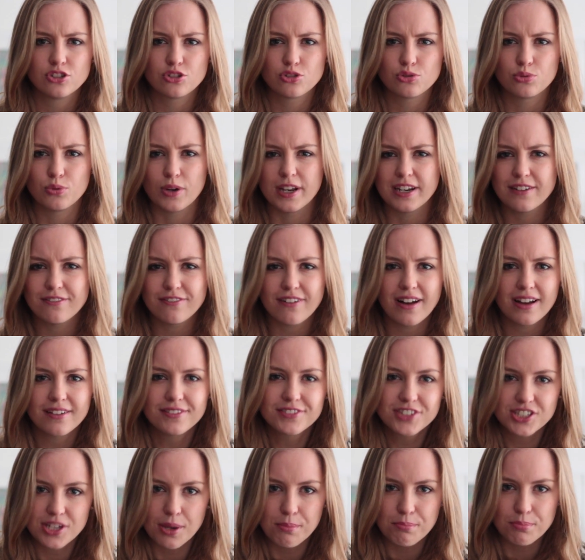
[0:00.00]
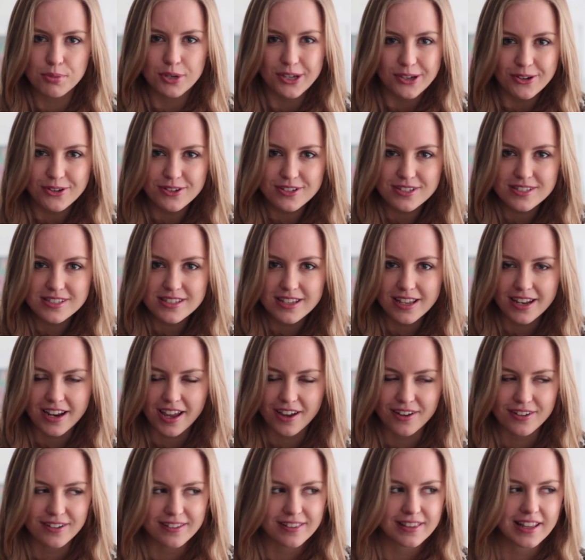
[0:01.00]
25 shampoos and
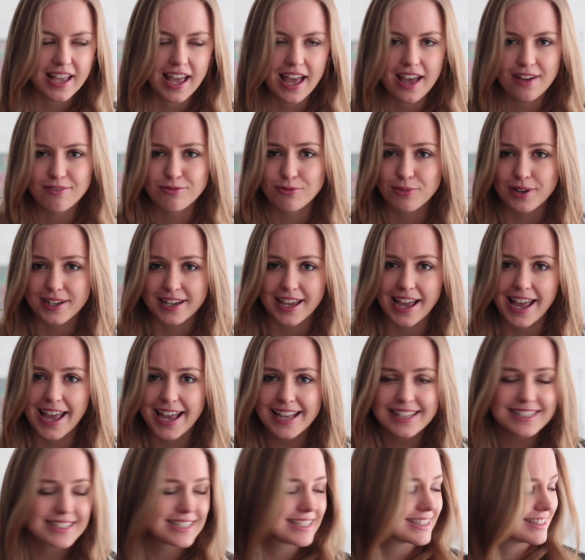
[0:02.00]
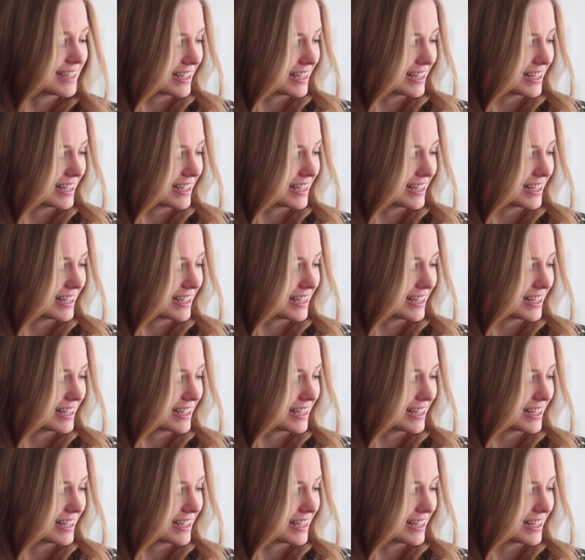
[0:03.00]
I only have one head.